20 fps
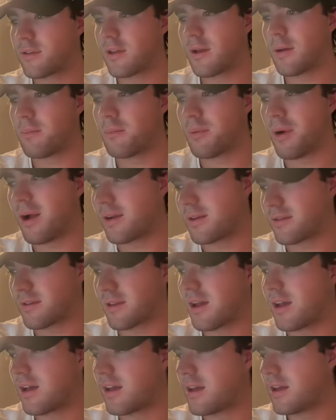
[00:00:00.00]

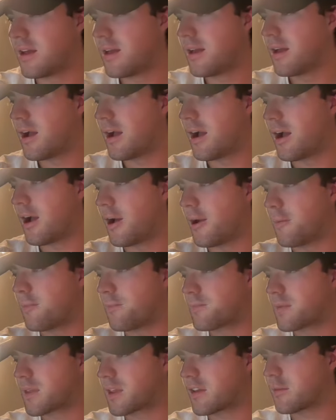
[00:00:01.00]
Buxa.
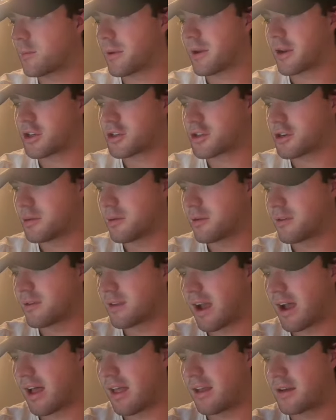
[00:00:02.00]
He's been extremely
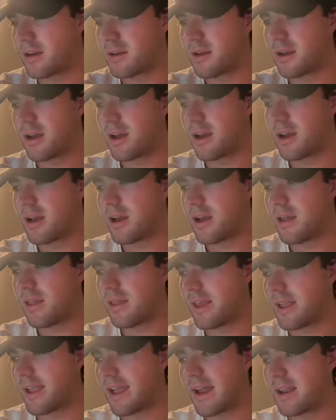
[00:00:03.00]
solid.
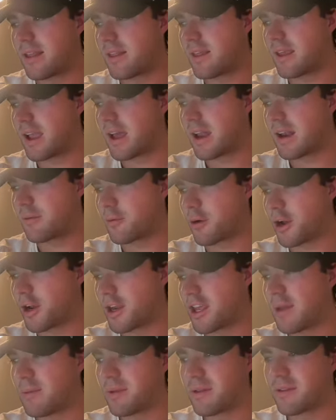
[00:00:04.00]
They got a run
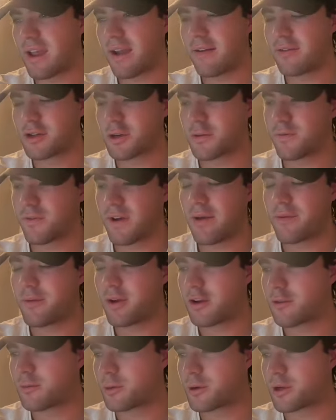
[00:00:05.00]
game that's averaging 5
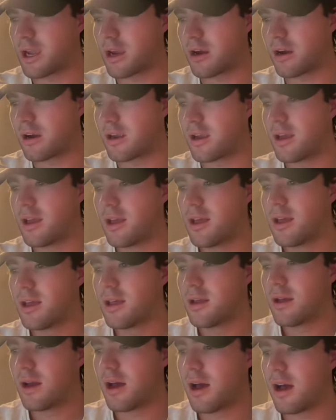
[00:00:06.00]
yards per carry,
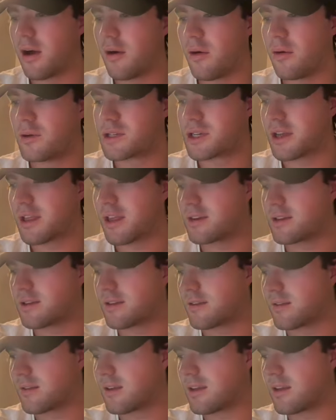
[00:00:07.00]
which I like
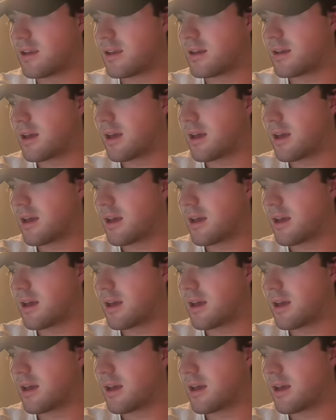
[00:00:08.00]
to see.